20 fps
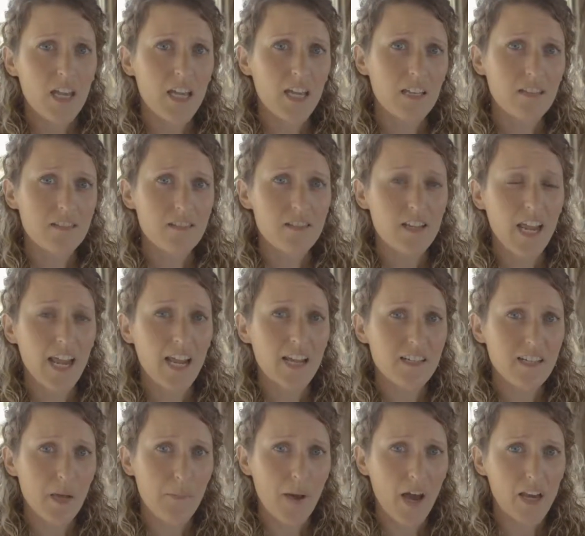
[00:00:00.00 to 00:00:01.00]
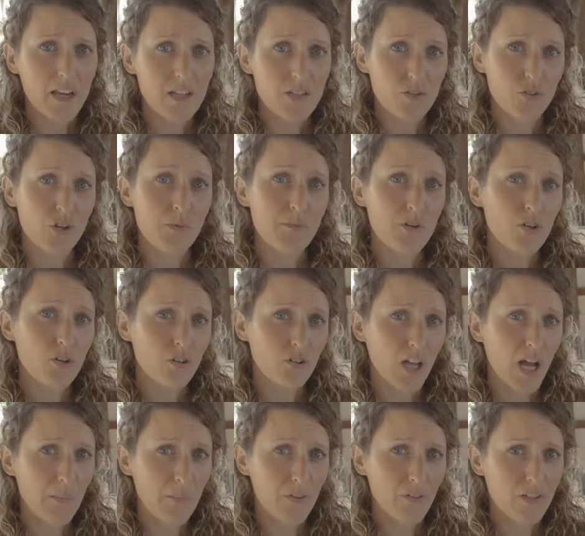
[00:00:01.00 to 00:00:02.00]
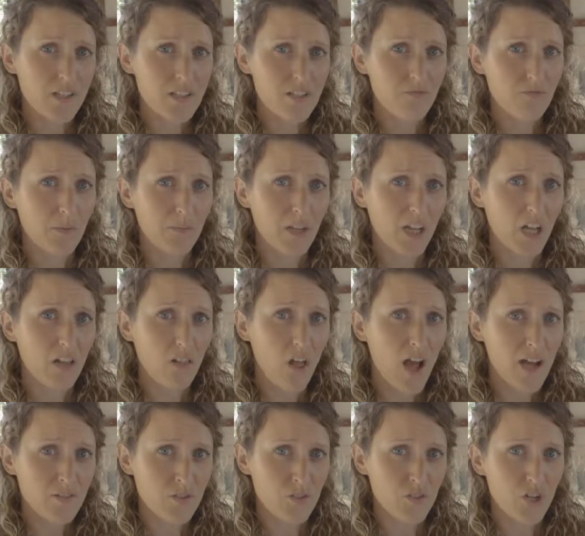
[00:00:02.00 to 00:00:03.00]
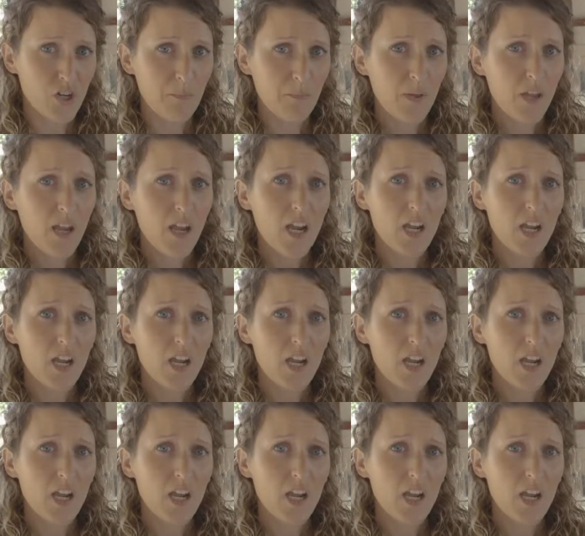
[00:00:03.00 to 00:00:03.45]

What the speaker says: its antibodies or immunoglobulins from the colostrum.